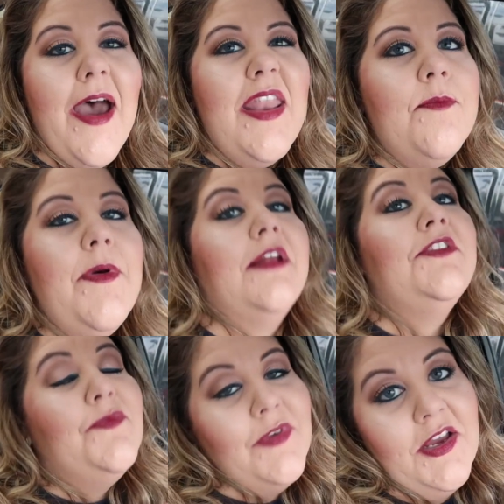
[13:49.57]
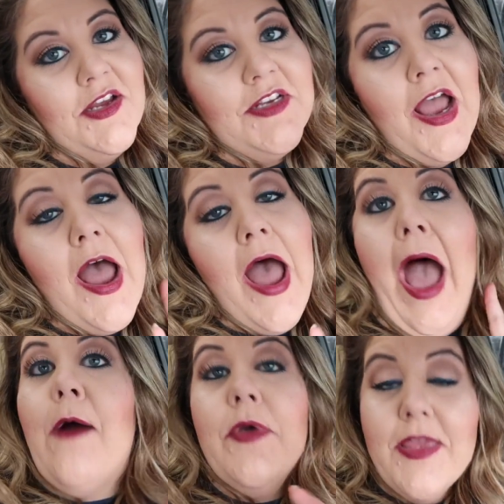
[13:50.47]
I didn't buy too much.
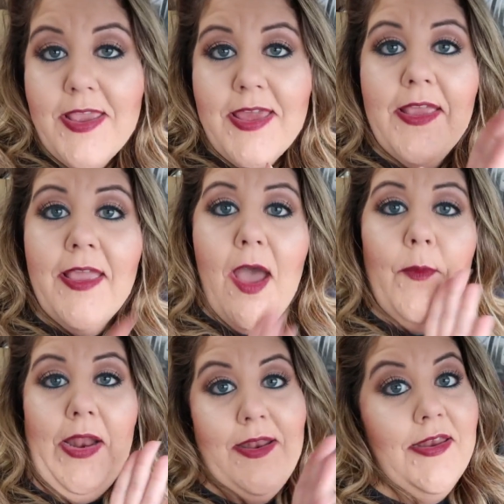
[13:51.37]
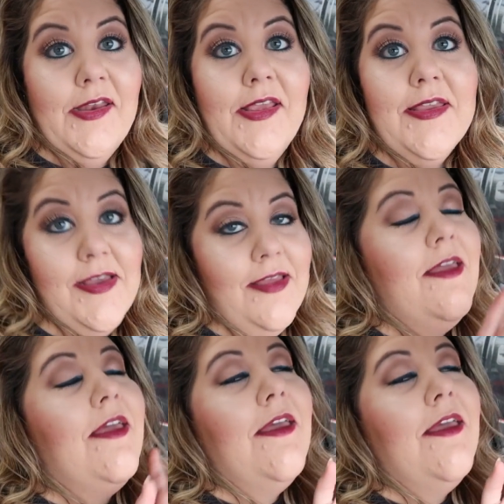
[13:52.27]
I, I went in and got what I needed to get.